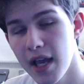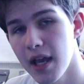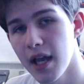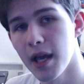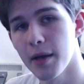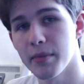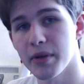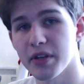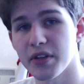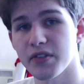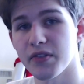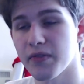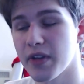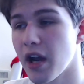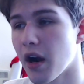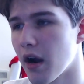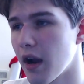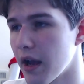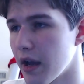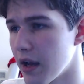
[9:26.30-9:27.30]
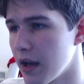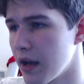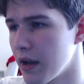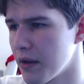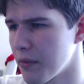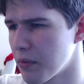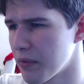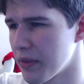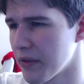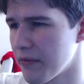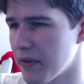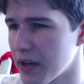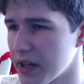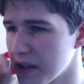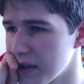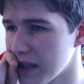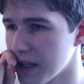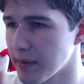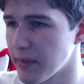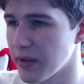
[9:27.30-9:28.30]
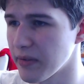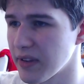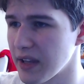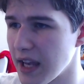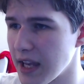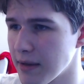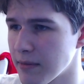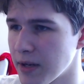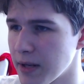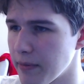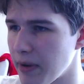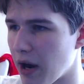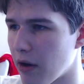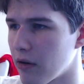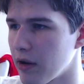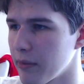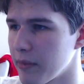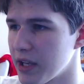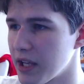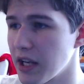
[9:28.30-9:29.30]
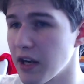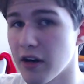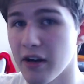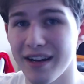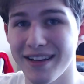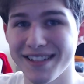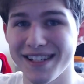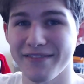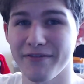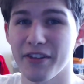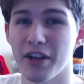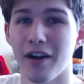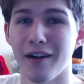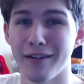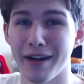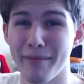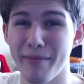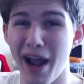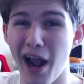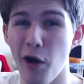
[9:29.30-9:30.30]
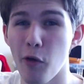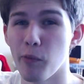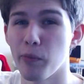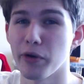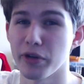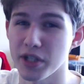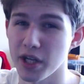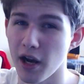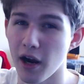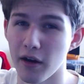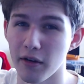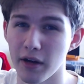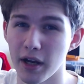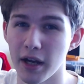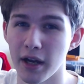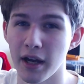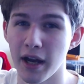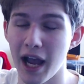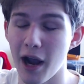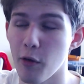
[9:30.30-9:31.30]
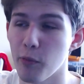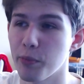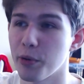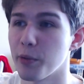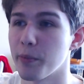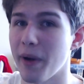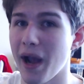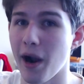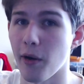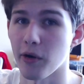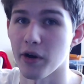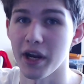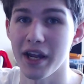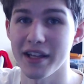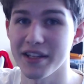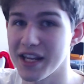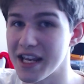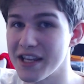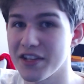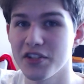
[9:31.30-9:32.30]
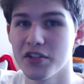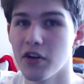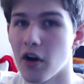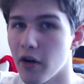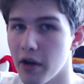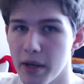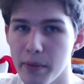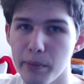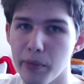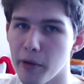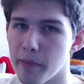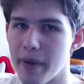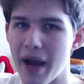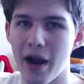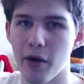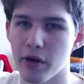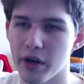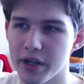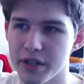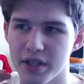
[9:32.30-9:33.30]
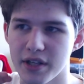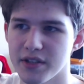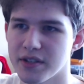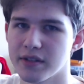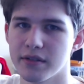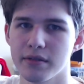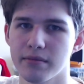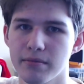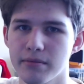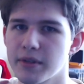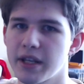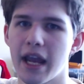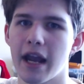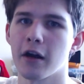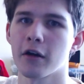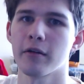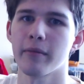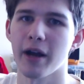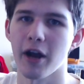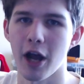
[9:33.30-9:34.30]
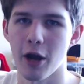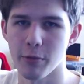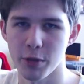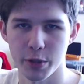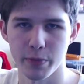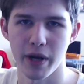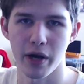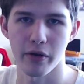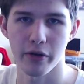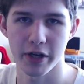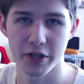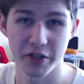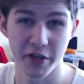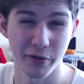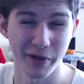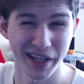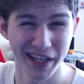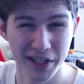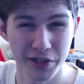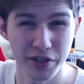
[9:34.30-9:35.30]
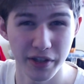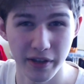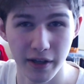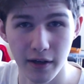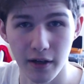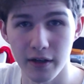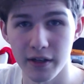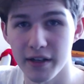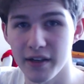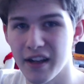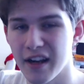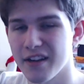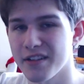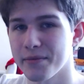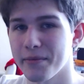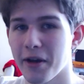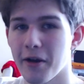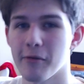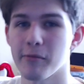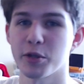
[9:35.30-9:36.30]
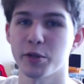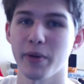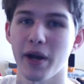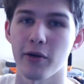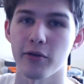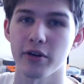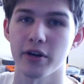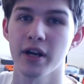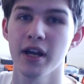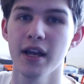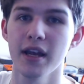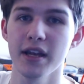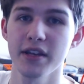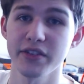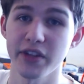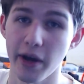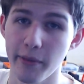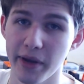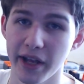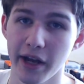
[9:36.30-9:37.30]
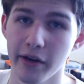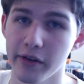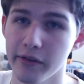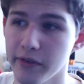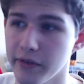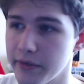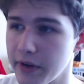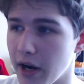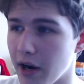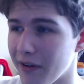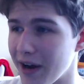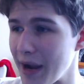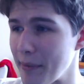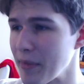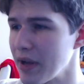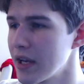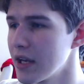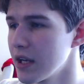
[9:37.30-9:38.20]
Because the funny thing about the AMD power limit here, it's VRM output power. It is not input power. It doesn't care about how much power is going into the card. It cares about how much power is coming out of the VRM.